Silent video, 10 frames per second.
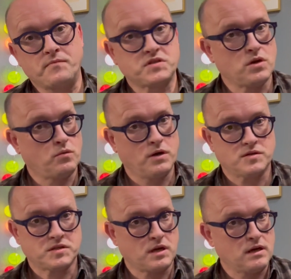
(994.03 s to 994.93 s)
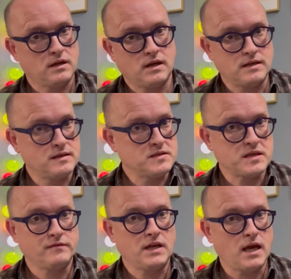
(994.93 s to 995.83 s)
so we're started in
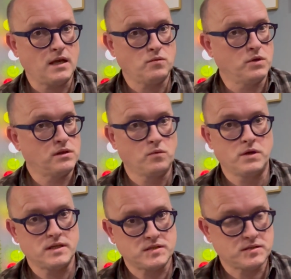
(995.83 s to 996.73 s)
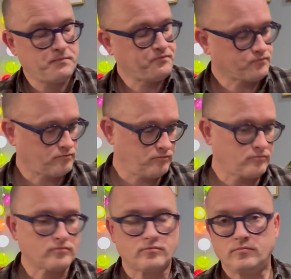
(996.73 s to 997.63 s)
1978 with The Wiz,
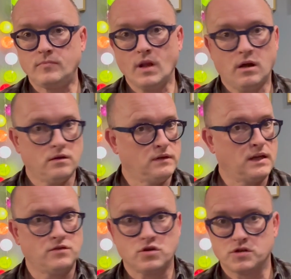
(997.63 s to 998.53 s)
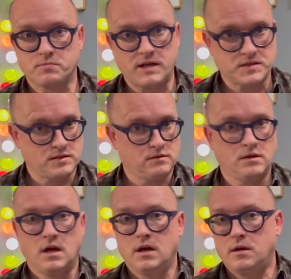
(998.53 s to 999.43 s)
then George
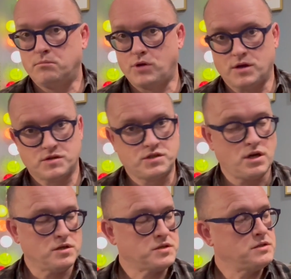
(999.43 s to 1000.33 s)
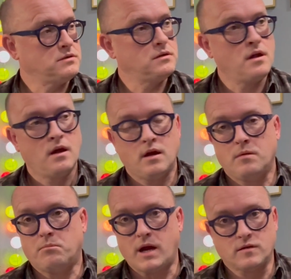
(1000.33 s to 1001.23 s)
Benson, Brothers Johnson,
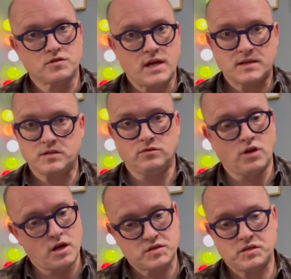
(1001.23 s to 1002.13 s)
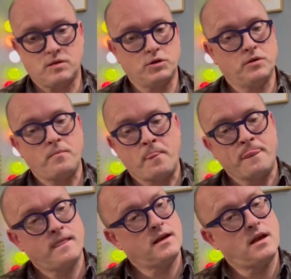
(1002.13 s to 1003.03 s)
Michael Jackson, Donna Summer. In